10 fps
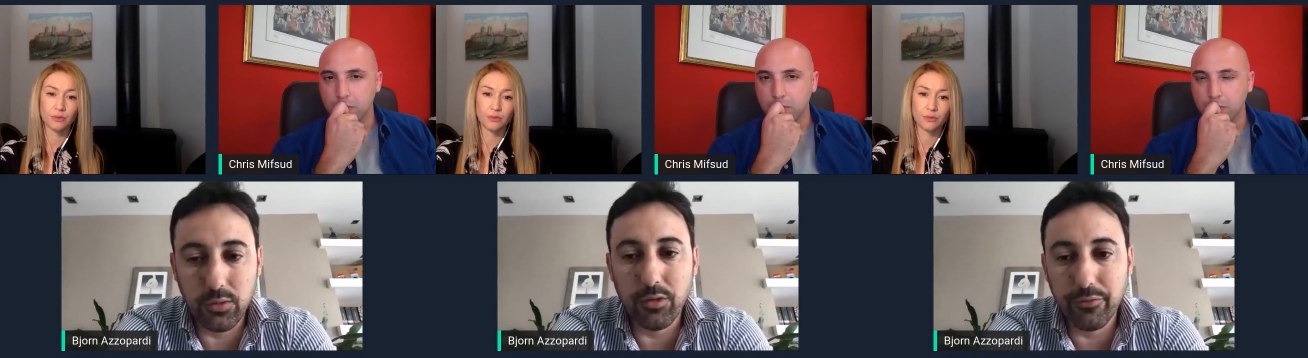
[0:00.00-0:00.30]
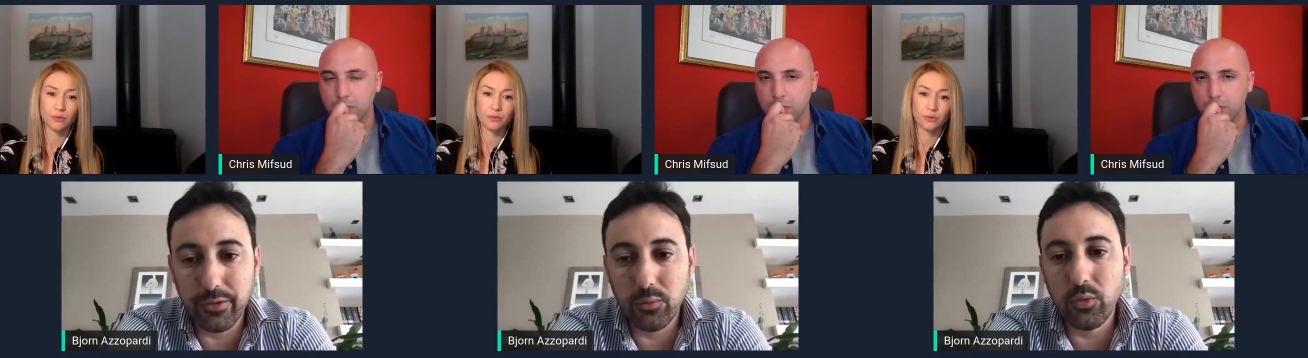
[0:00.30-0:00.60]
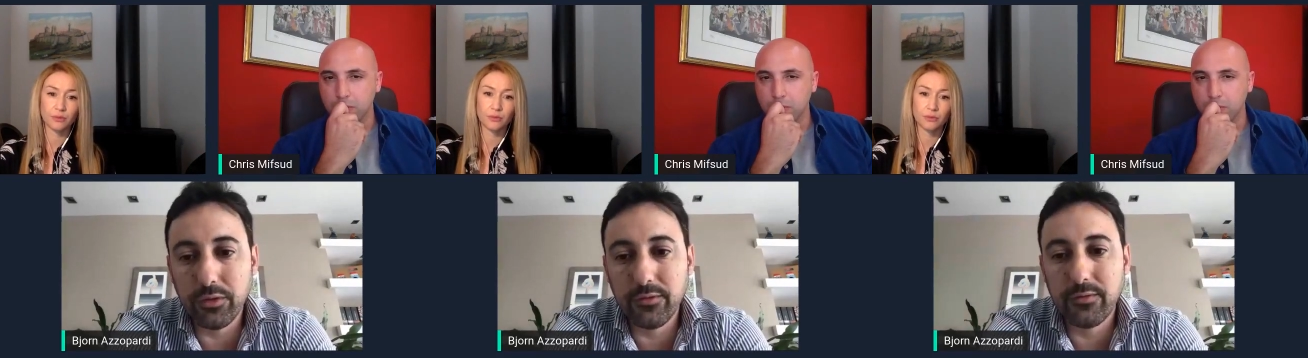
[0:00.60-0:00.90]
Speaker 1: offer
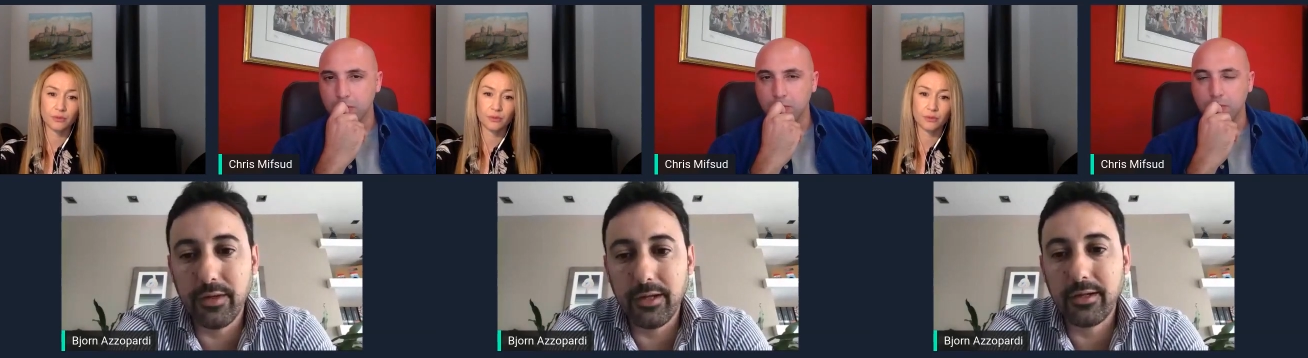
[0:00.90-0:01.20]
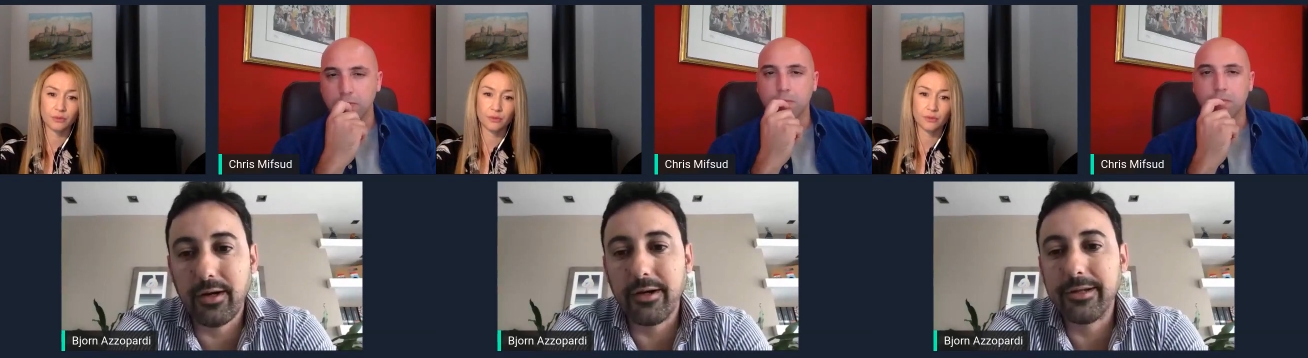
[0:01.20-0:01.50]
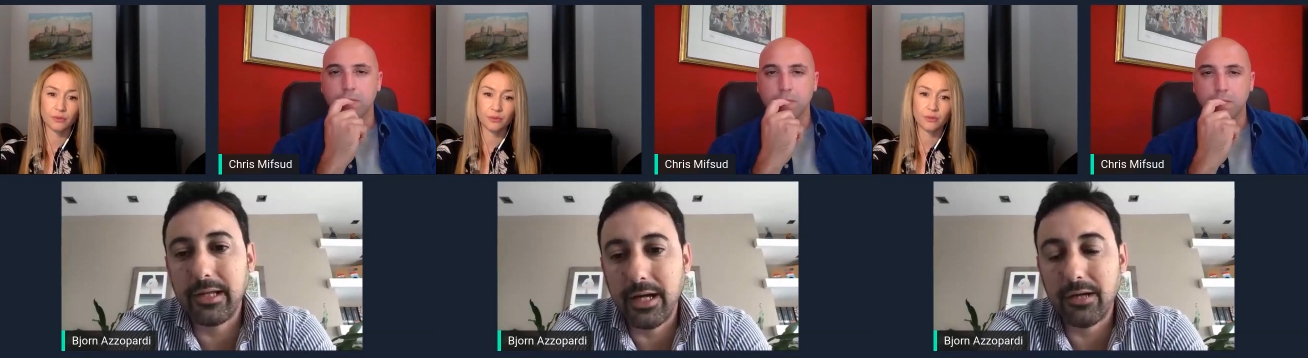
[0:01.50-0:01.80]
what they
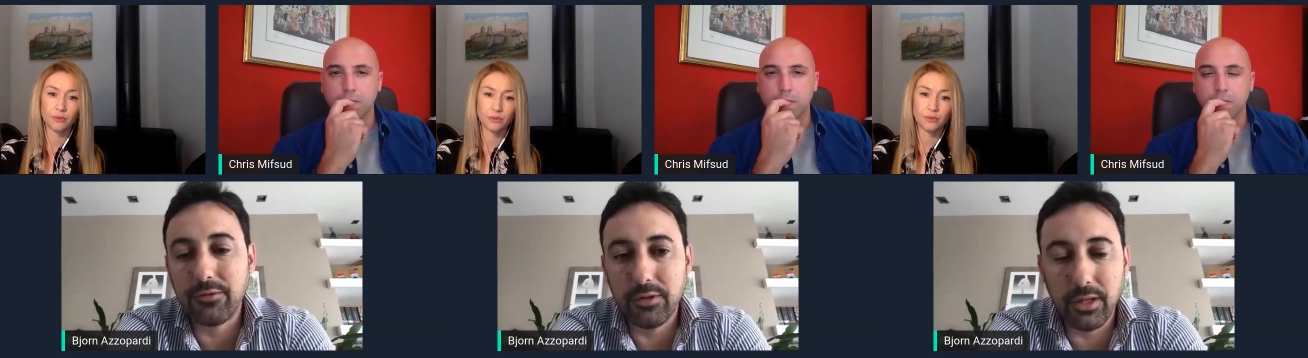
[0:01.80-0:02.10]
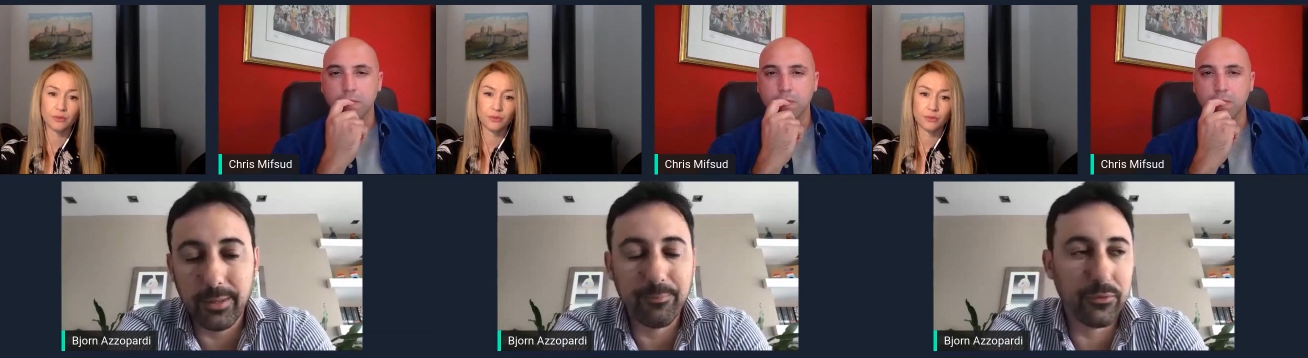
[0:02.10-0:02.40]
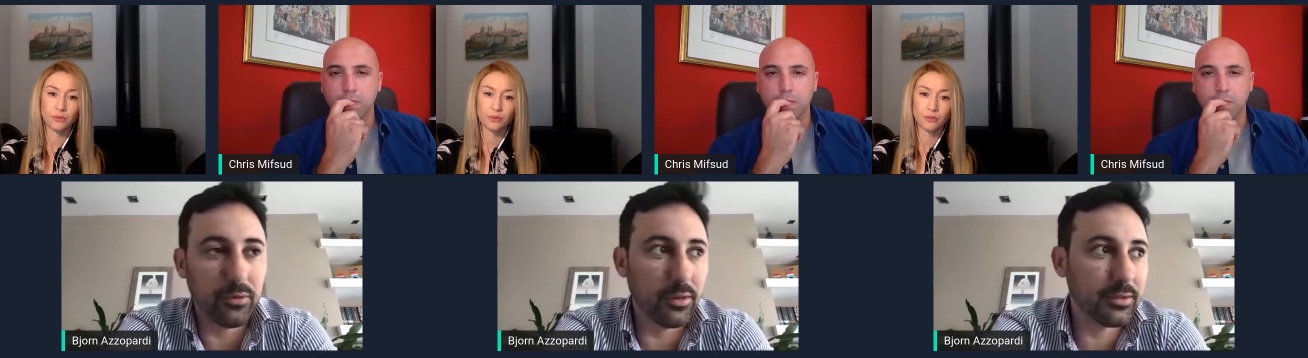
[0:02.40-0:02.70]
currently have
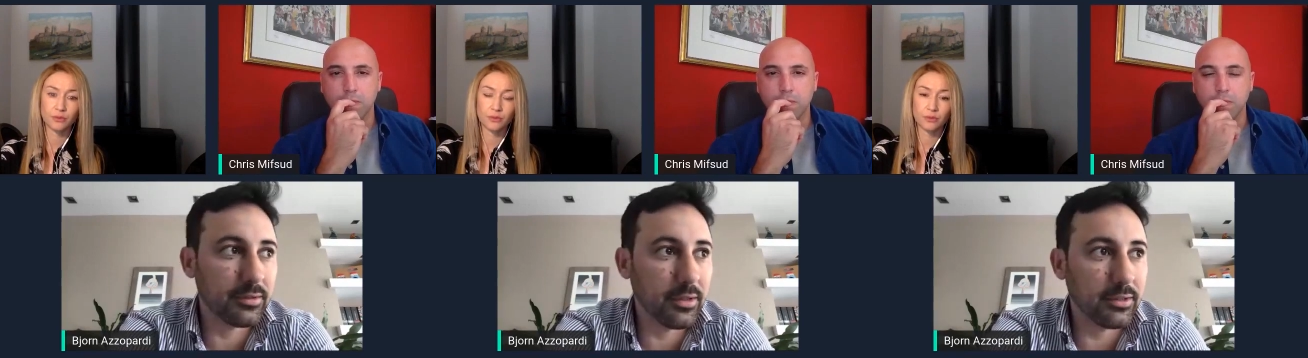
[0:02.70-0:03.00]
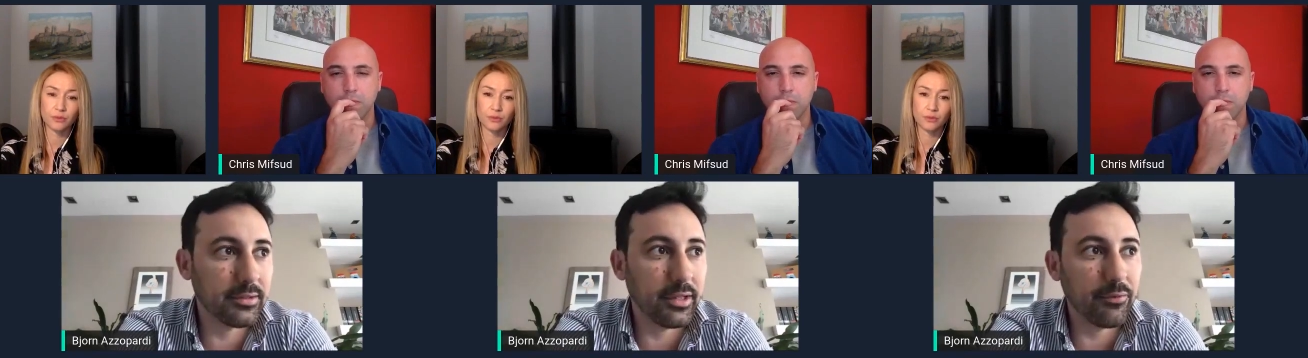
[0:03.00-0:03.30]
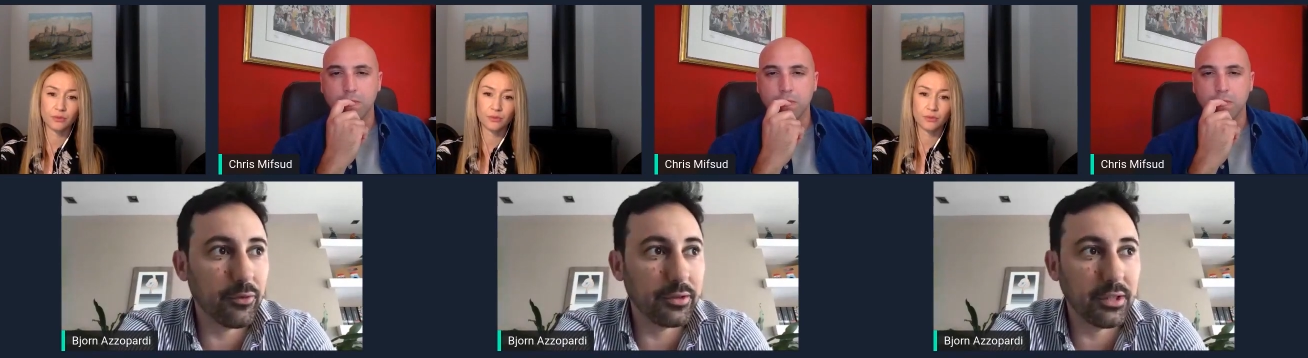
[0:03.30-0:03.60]
online. So let's let's
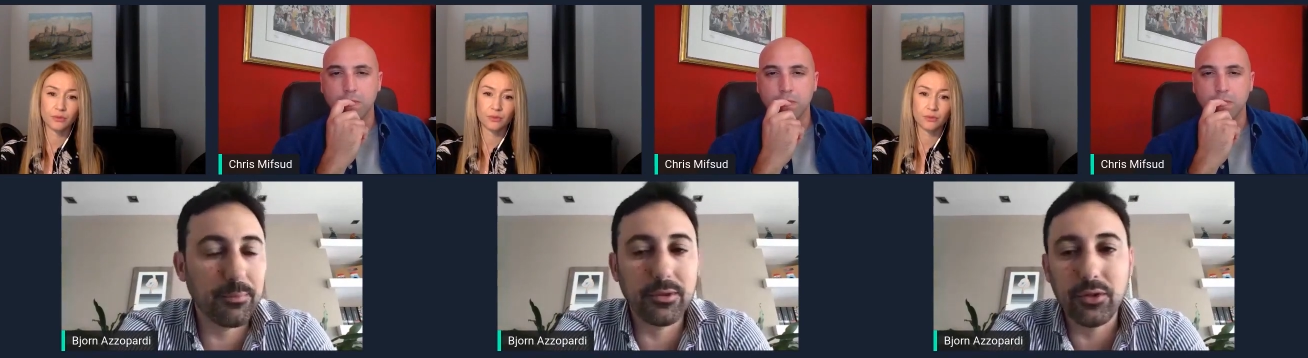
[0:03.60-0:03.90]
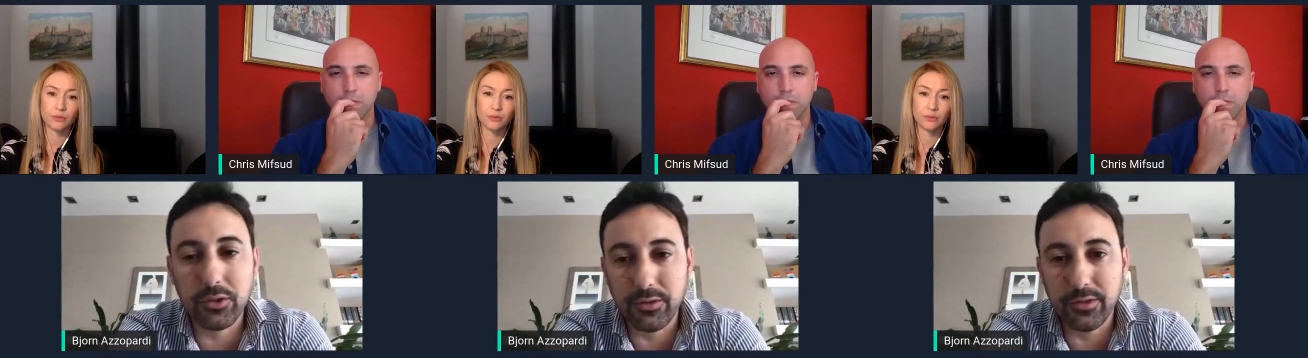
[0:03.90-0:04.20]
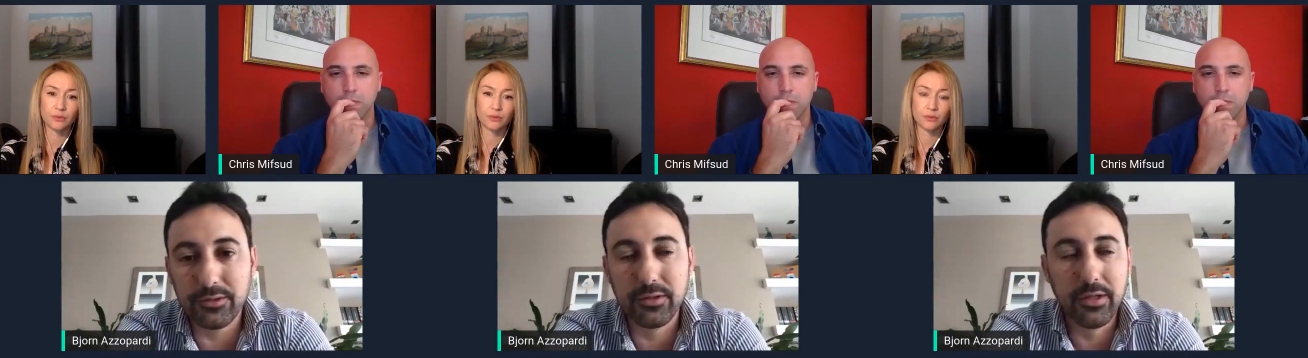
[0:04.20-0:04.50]
take for example
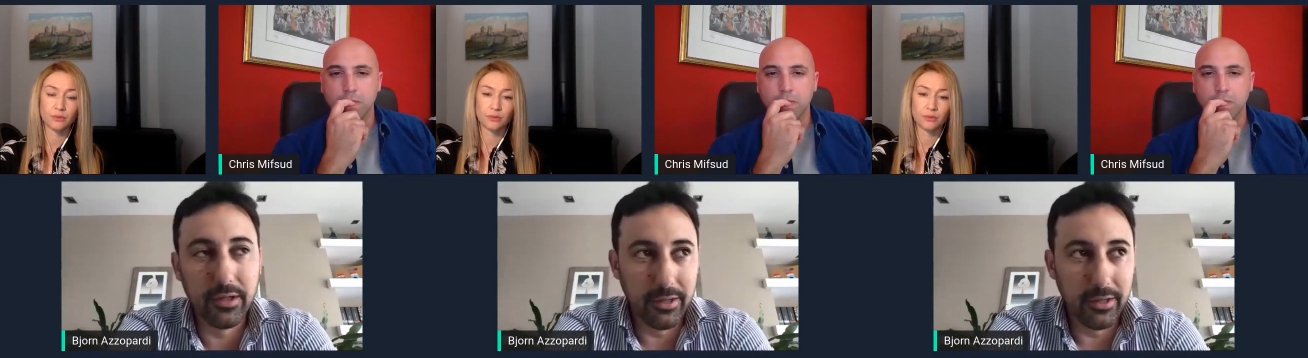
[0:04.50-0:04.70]
doctors.